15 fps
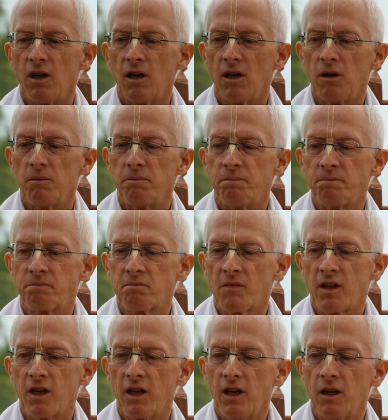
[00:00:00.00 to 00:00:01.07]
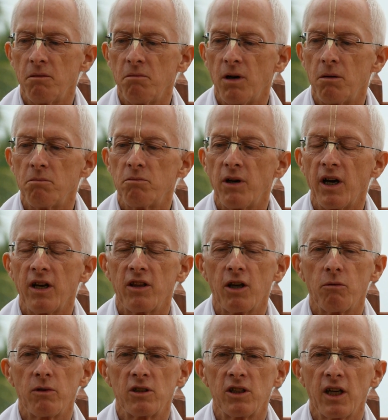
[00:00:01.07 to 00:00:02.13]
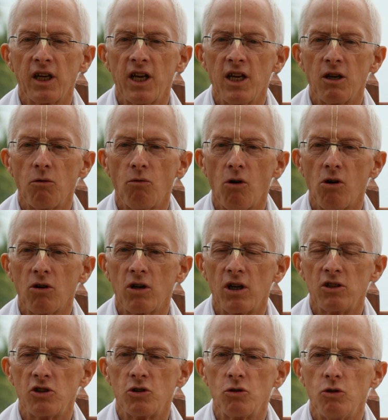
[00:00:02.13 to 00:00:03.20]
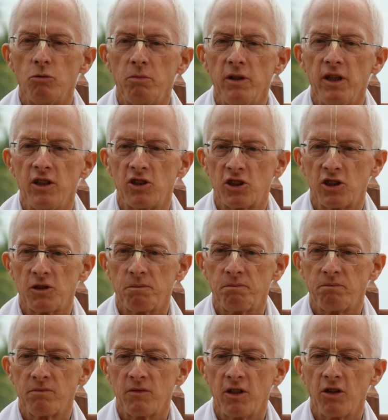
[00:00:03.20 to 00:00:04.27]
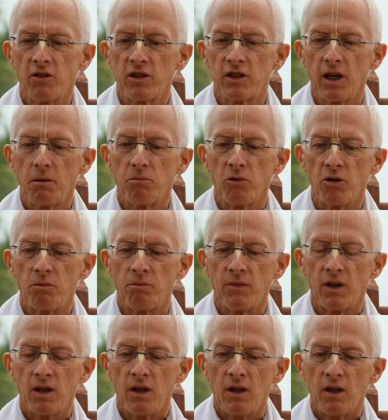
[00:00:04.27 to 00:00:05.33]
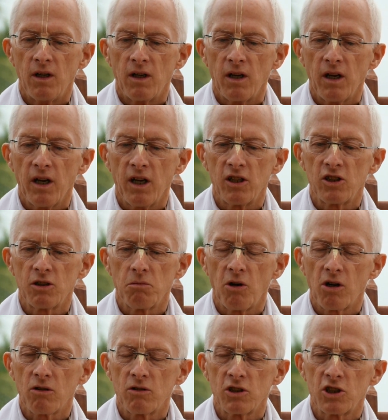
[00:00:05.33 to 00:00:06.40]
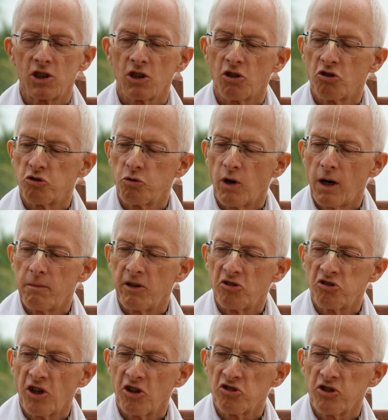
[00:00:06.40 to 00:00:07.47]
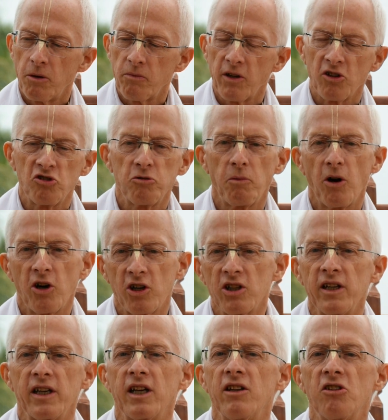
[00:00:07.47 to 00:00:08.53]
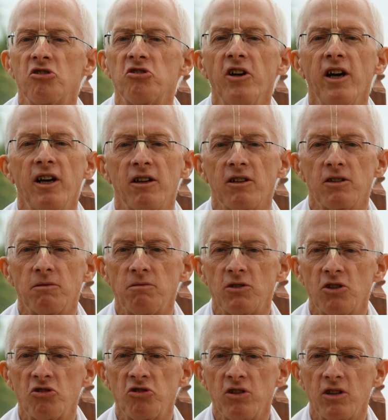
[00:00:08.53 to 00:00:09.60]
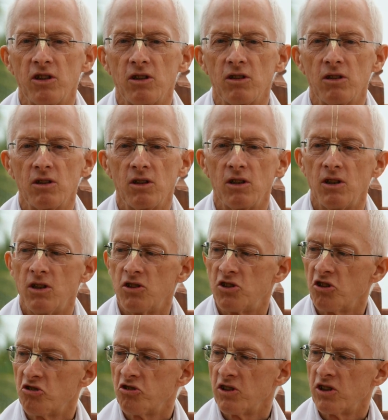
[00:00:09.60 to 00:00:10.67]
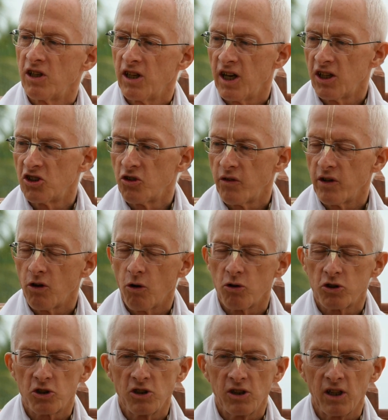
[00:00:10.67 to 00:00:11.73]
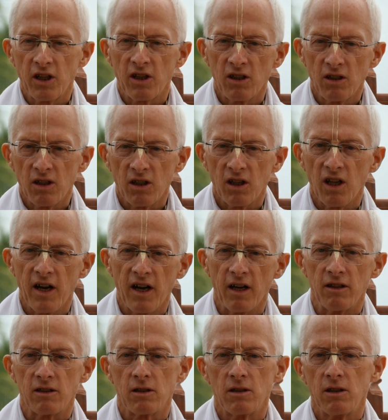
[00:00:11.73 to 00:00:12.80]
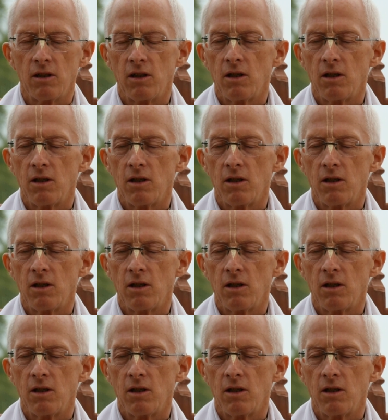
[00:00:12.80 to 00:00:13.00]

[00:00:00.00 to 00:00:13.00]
in Mumbai, they were taking a walk on Juhu Beach near the temple. And Tamal Krishna Goswami saw something sparkling in the sand, just at the edge of the ocean and land.